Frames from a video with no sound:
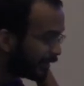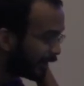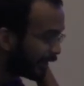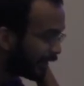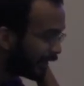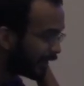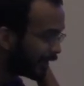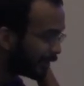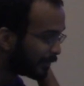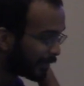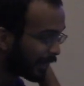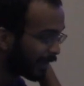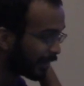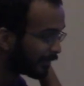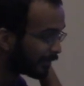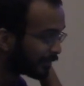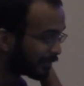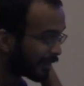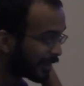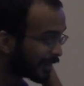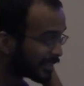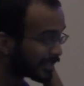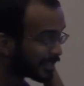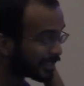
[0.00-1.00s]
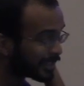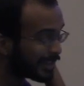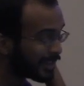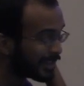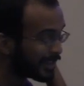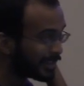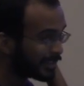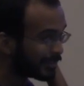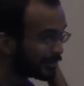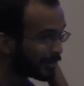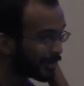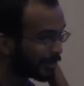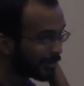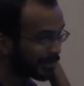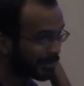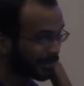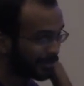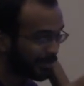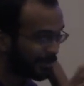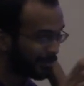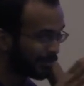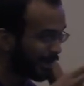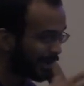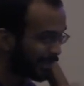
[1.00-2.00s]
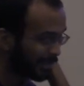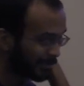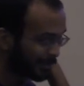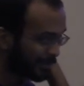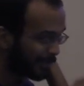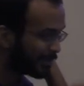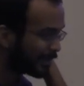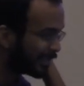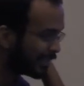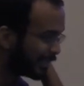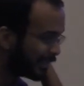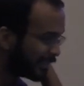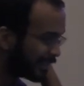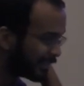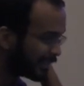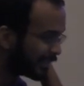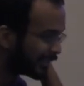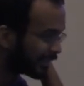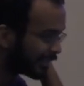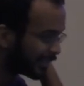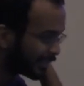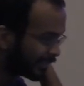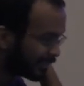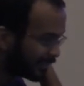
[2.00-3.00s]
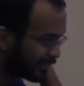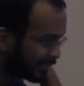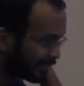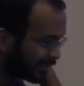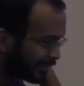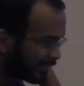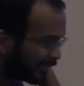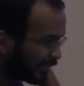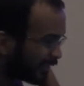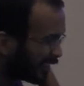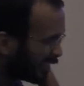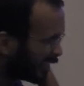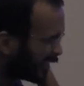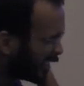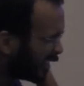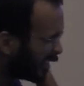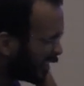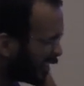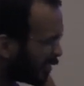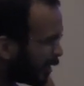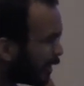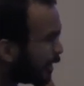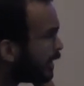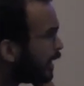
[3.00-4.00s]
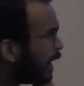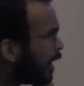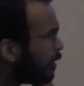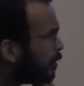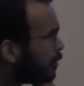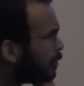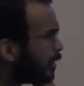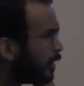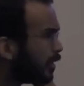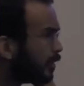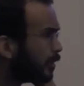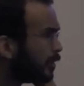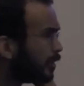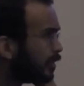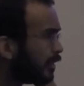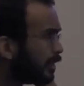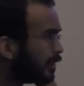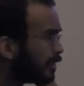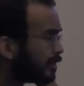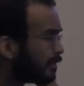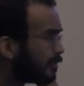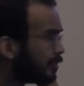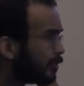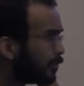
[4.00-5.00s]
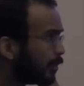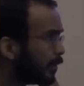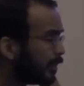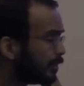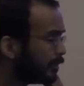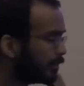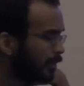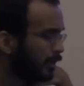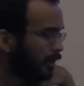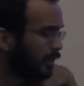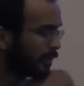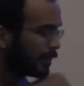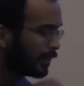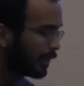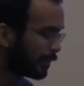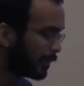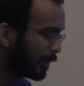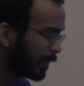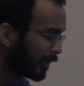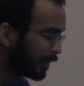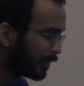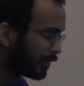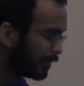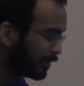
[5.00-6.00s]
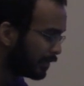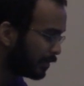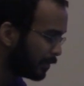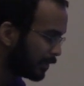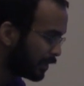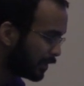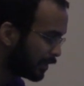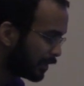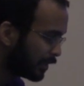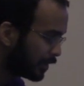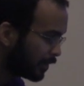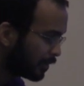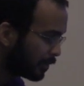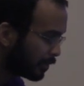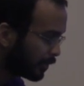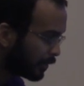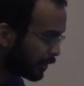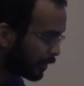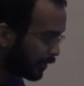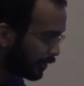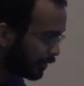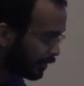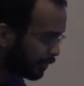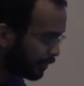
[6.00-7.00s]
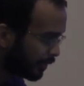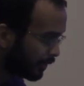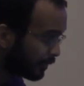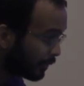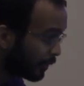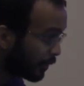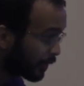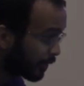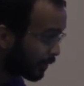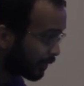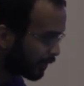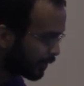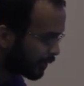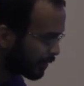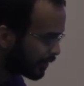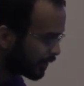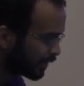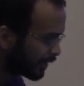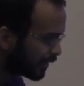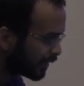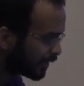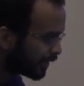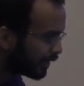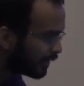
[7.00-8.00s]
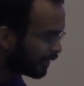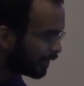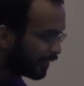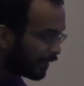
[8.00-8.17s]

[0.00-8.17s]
Um, yeah, it'll cross the line. It'll probably it might throw a gear. Uh, oh. right now, it wouldn't throw a gear because it would wait for the gear backpack to be hit. But before, it would throw a gear.